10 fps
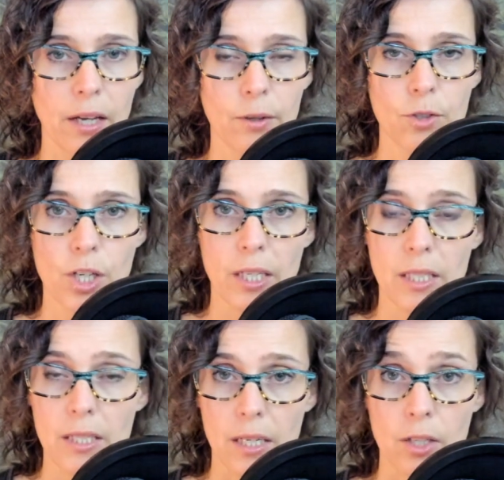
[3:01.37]
coaching
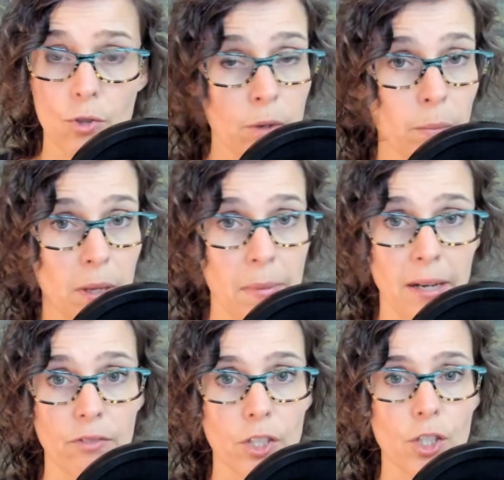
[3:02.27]
is extremely
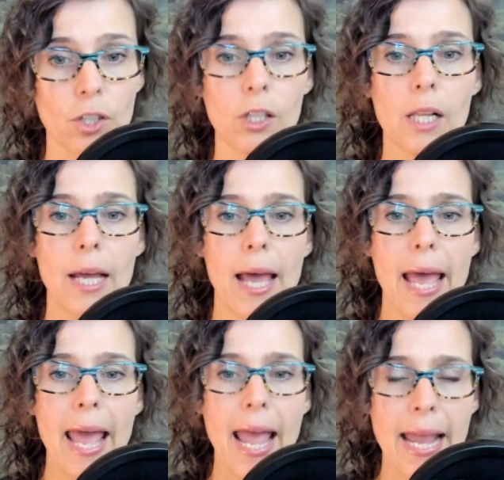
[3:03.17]
beneficial,
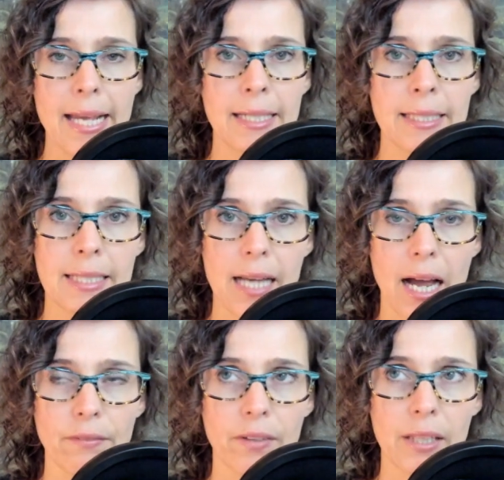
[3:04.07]
and I
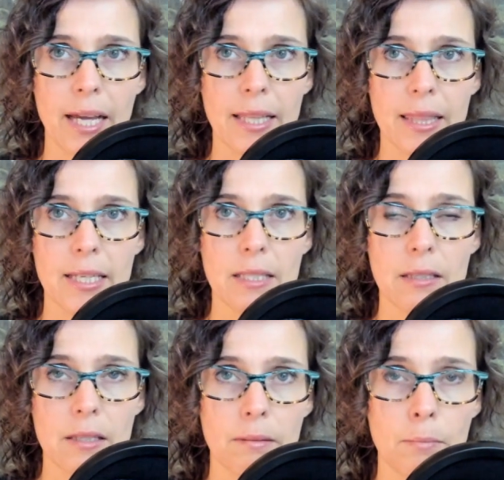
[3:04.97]
feel like
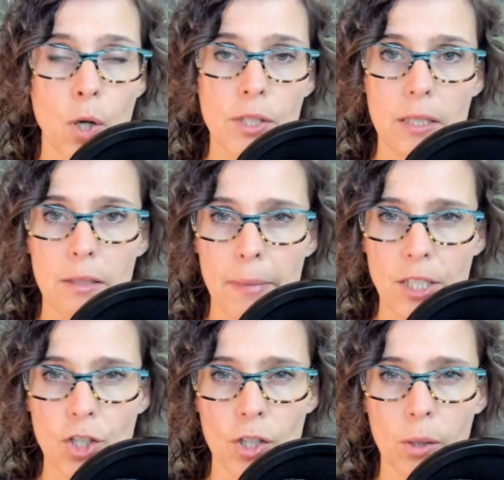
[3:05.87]
this
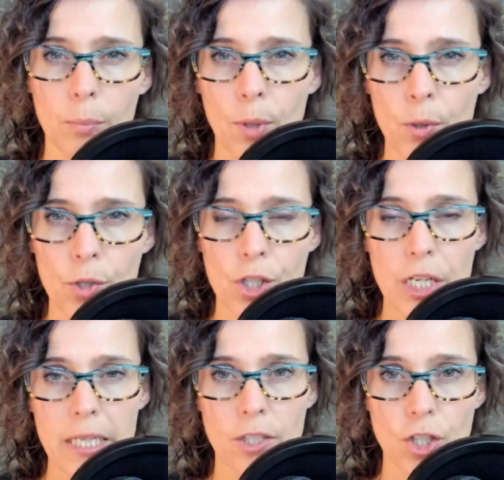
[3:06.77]
multi-dimensional approach
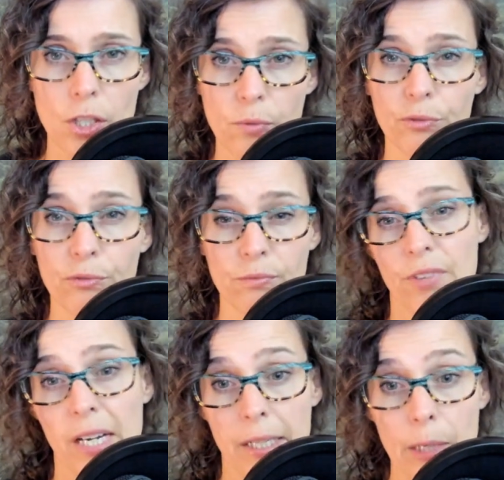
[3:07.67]
is just
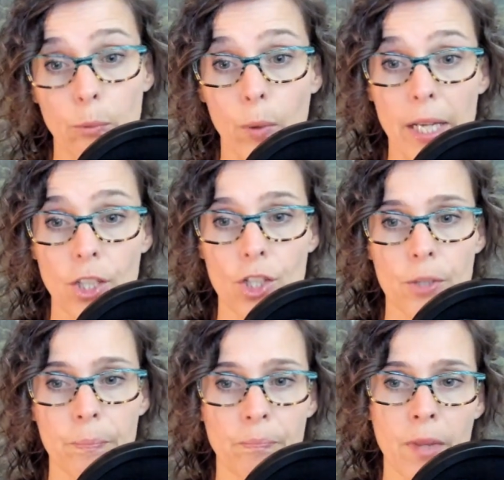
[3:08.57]
very
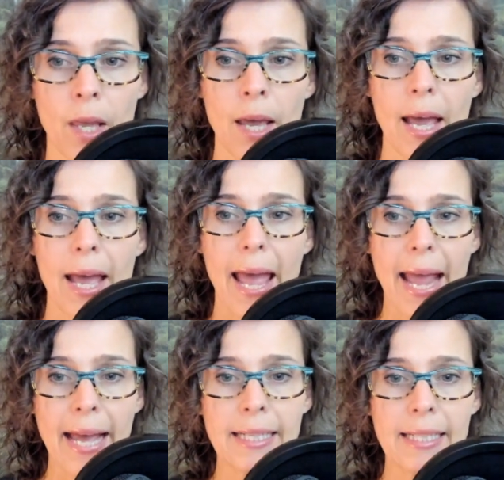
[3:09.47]
rich.
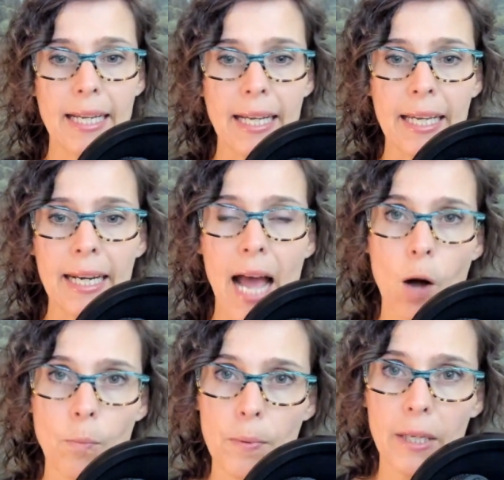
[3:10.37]
And it can
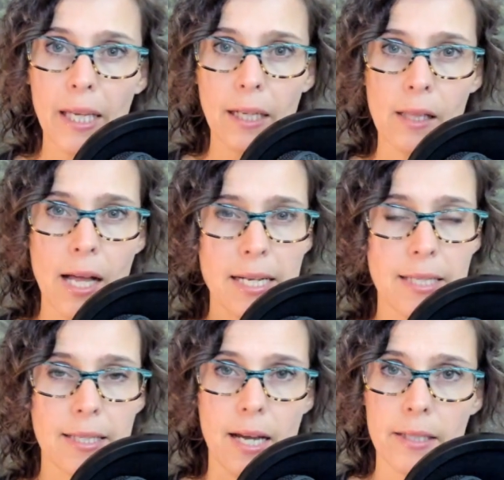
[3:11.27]
help get
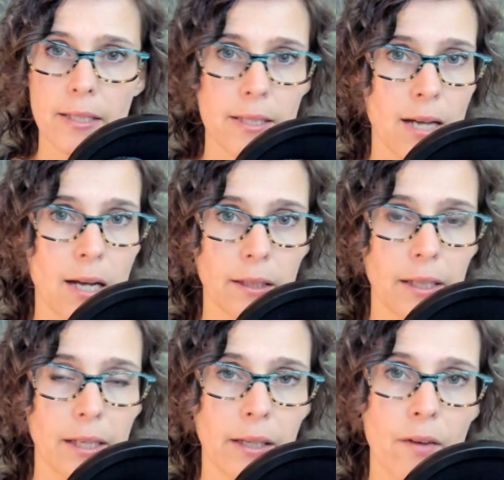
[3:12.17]
clients unstuck
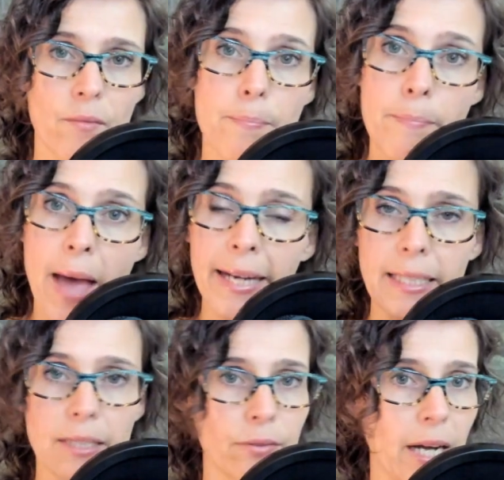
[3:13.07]
in many
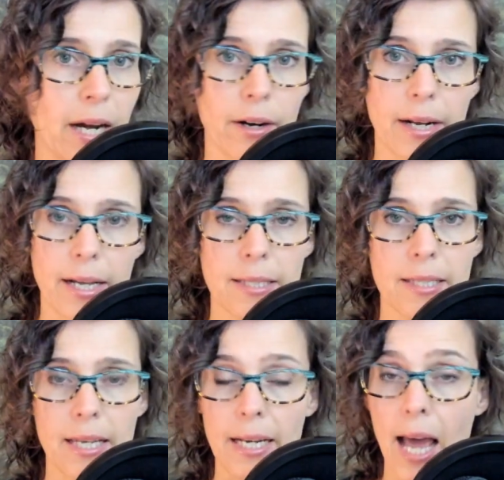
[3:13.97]
different areas:
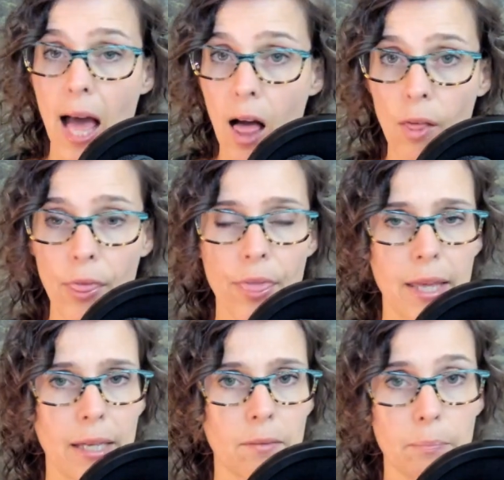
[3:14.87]
in health,
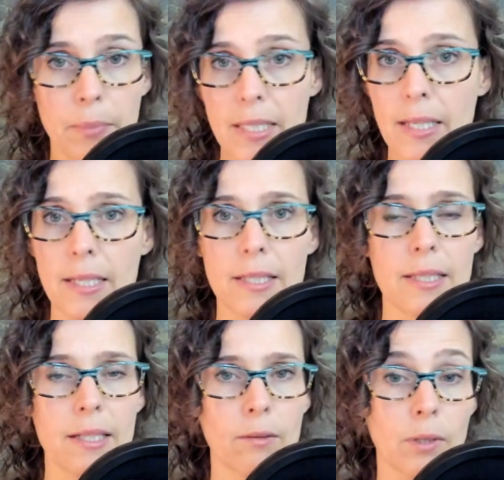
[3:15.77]
in business,
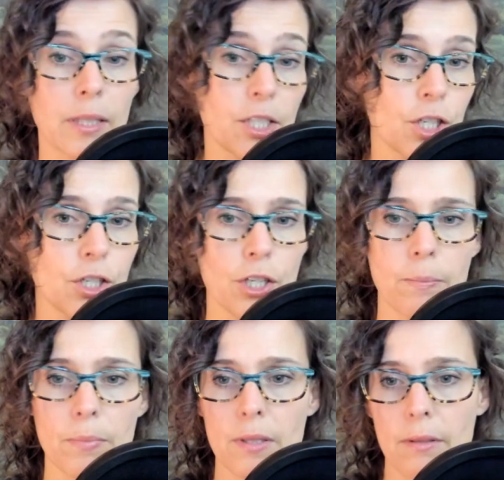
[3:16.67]
in
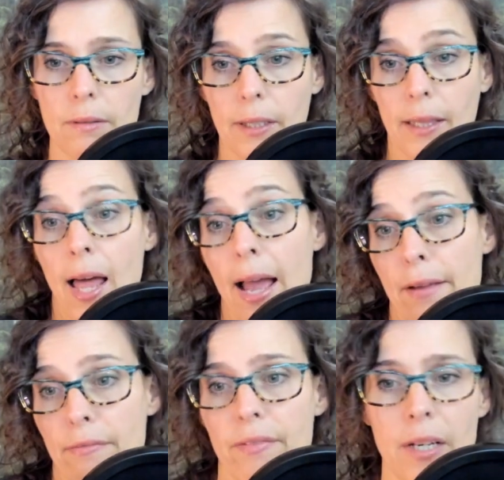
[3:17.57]
relationships, in
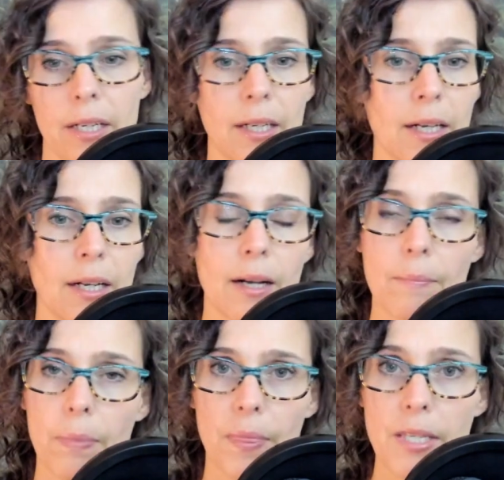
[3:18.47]
life.
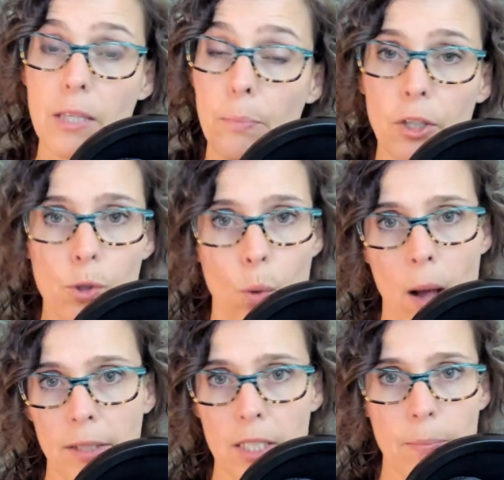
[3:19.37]
The spiritual
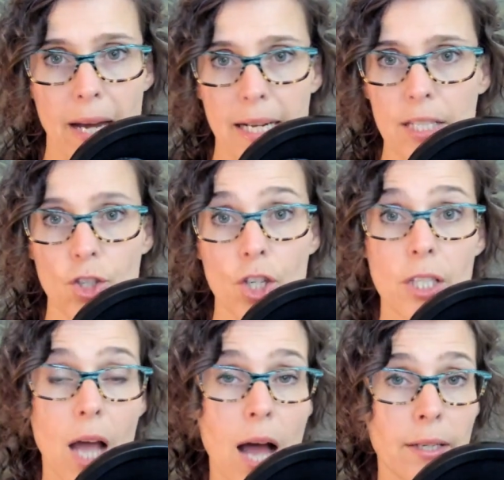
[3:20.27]
wellness body is
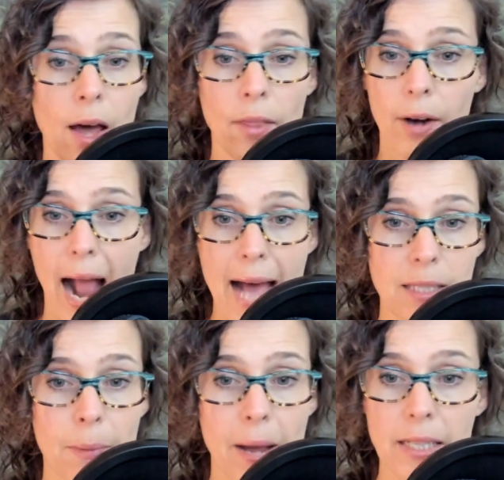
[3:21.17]
just another
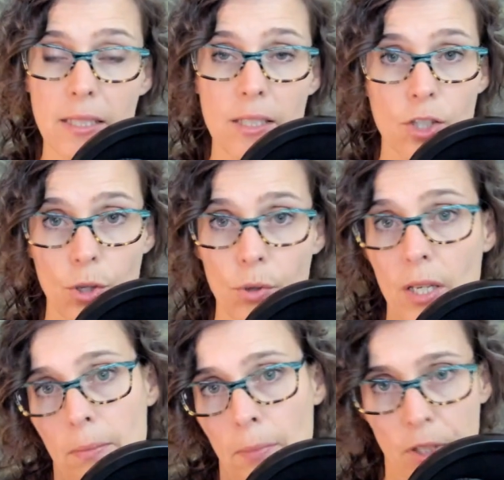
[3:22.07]
aspect to
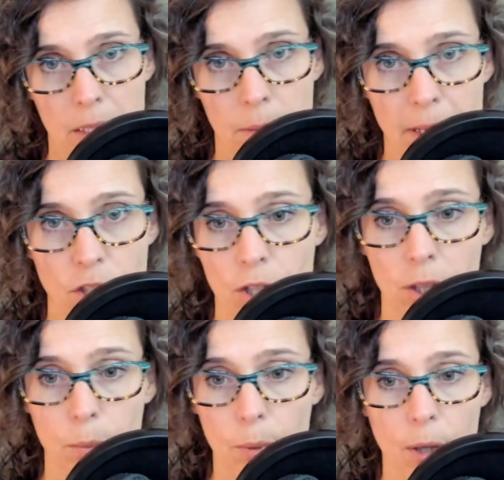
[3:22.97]
this multi-dimensional
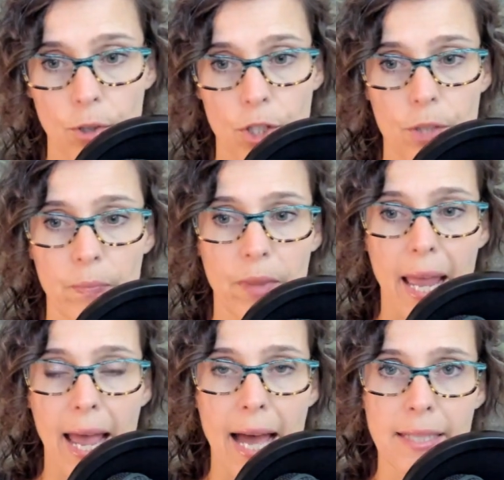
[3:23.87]
approach.
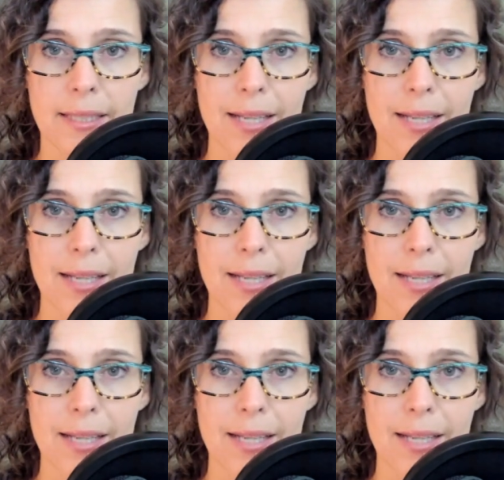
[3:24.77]
And